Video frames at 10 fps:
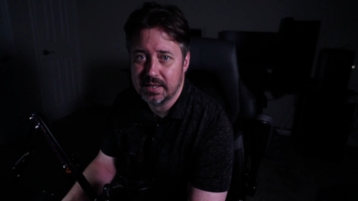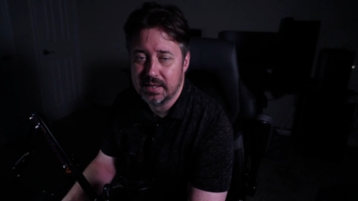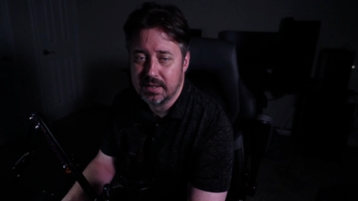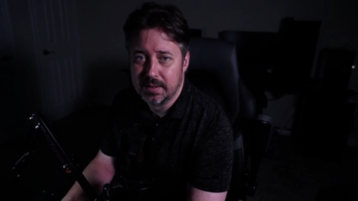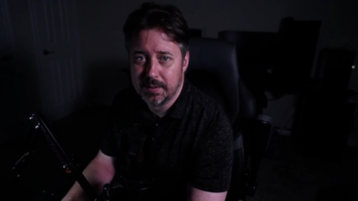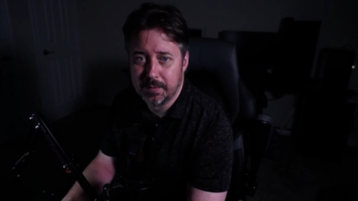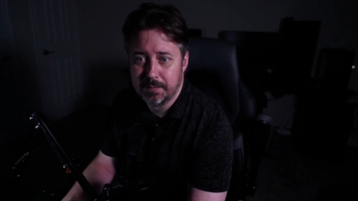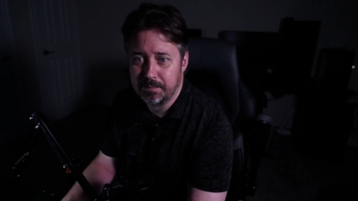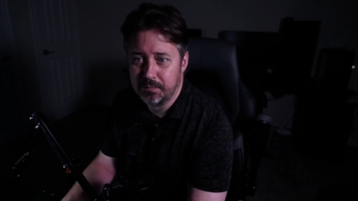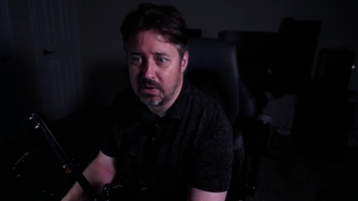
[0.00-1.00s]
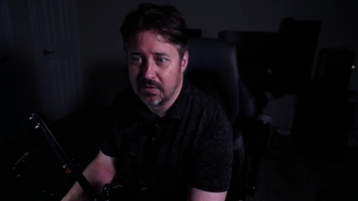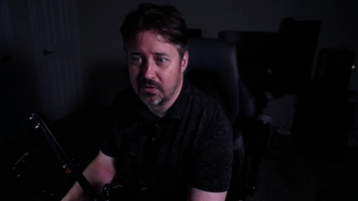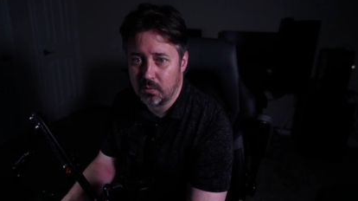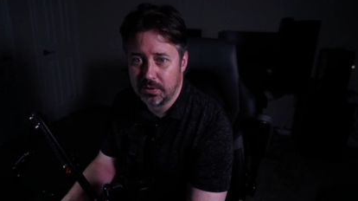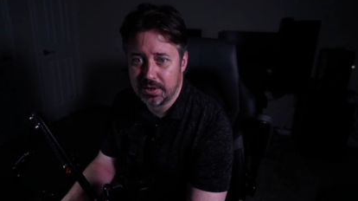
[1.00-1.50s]
We have a
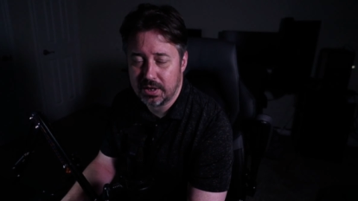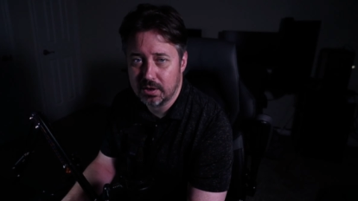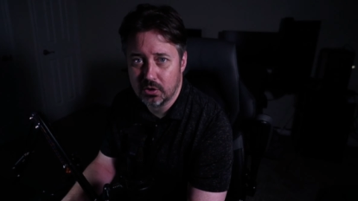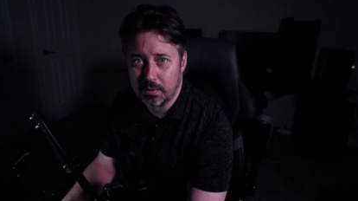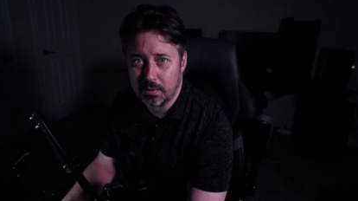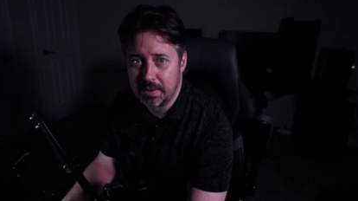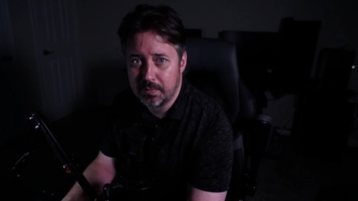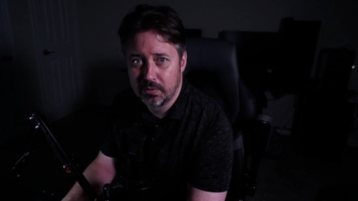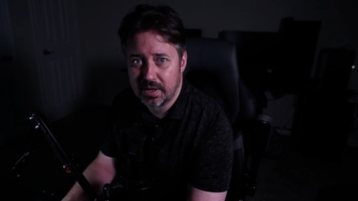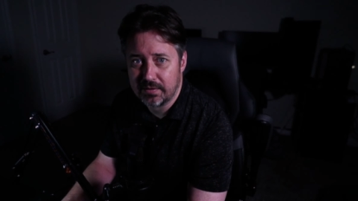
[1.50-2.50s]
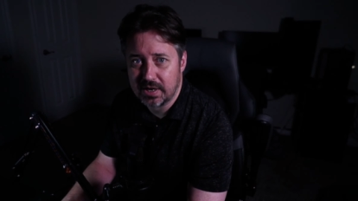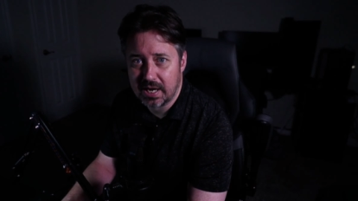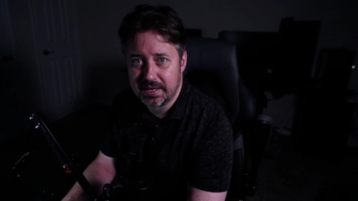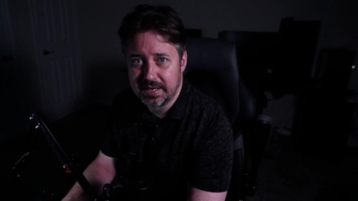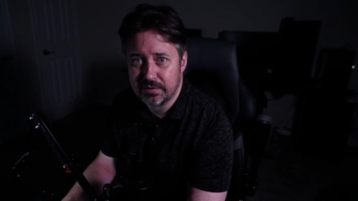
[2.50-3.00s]
really good group of people that have
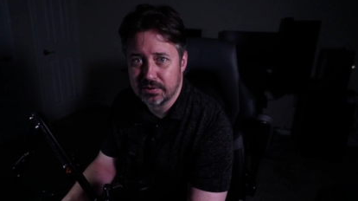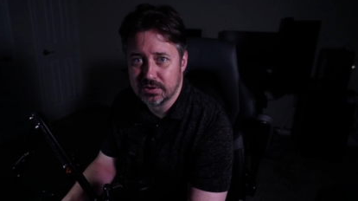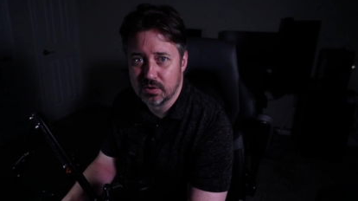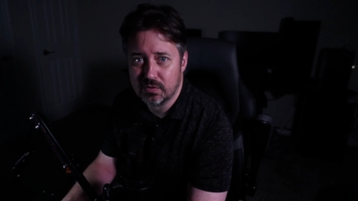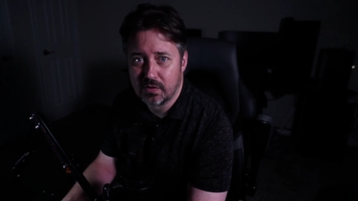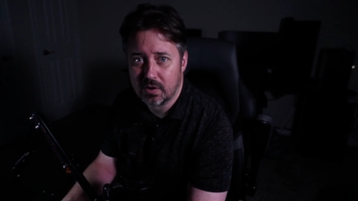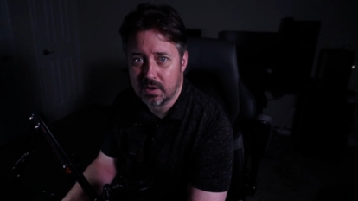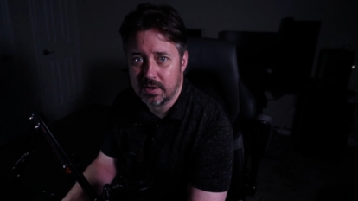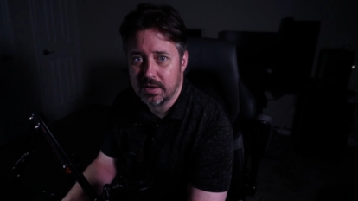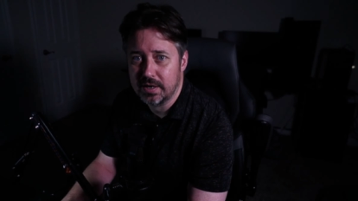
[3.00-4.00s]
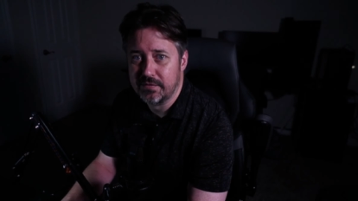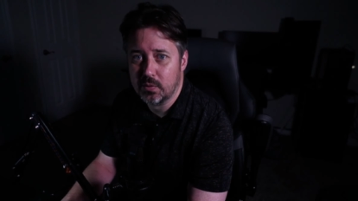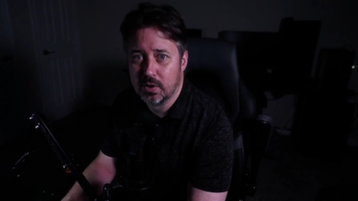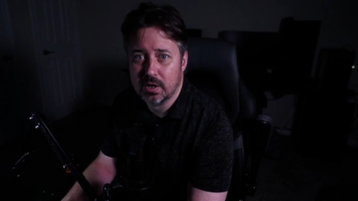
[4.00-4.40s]
gotten together so far. If you want to come